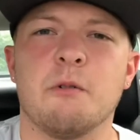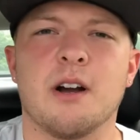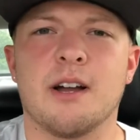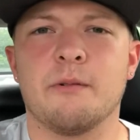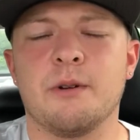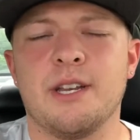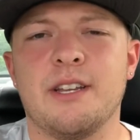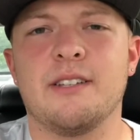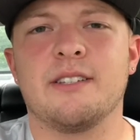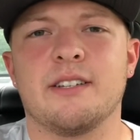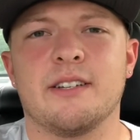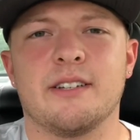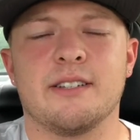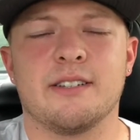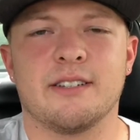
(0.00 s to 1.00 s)
why we need
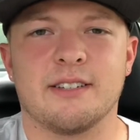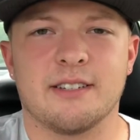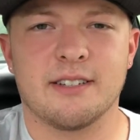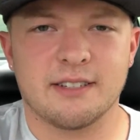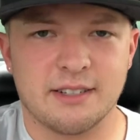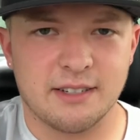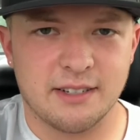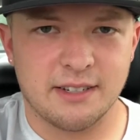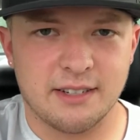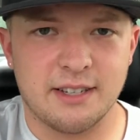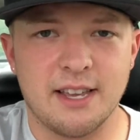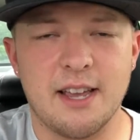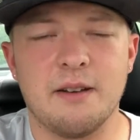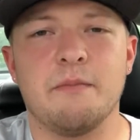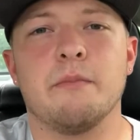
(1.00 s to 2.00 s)
to
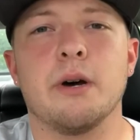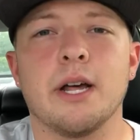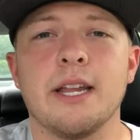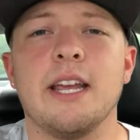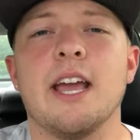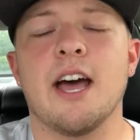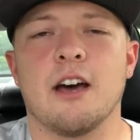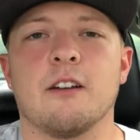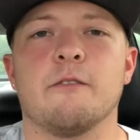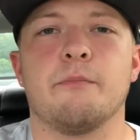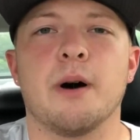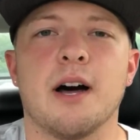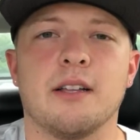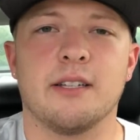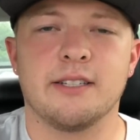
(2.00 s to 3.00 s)
get money out of
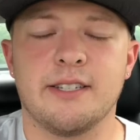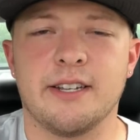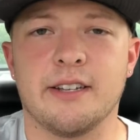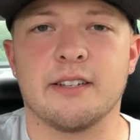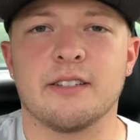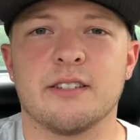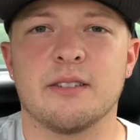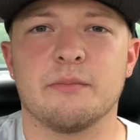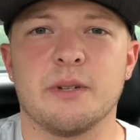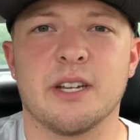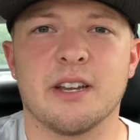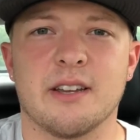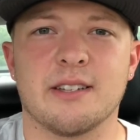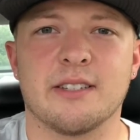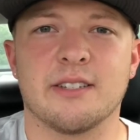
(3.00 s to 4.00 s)
politics,
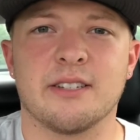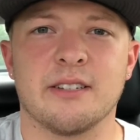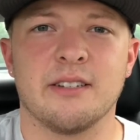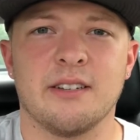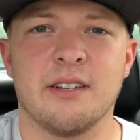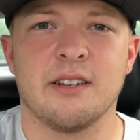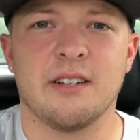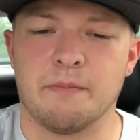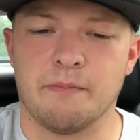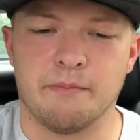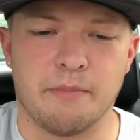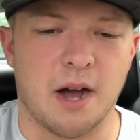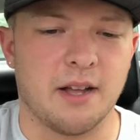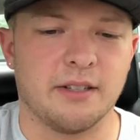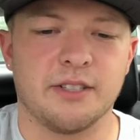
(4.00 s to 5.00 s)
because
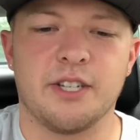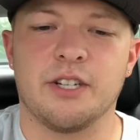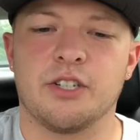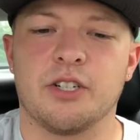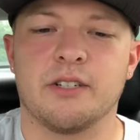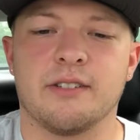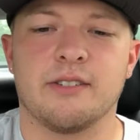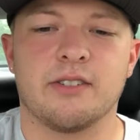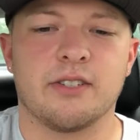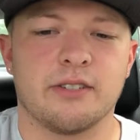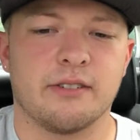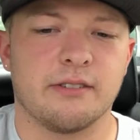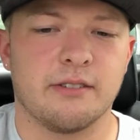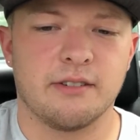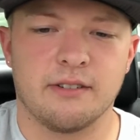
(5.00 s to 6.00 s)

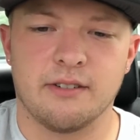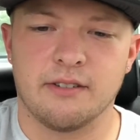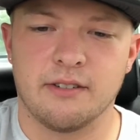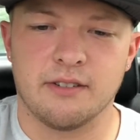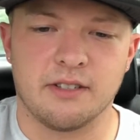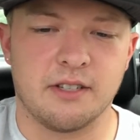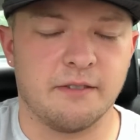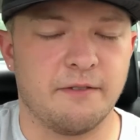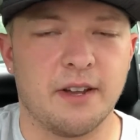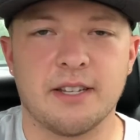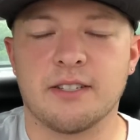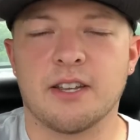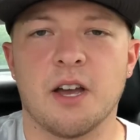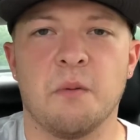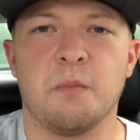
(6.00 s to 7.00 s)
politicians,
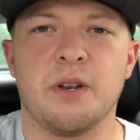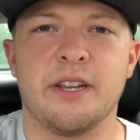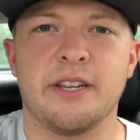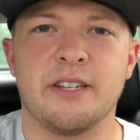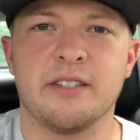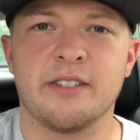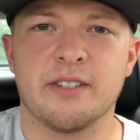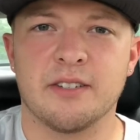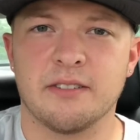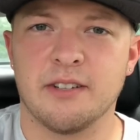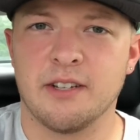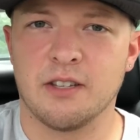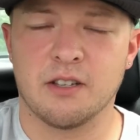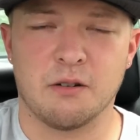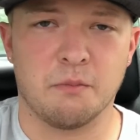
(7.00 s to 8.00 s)
defense companies,
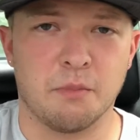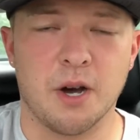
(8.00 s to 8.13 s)
they're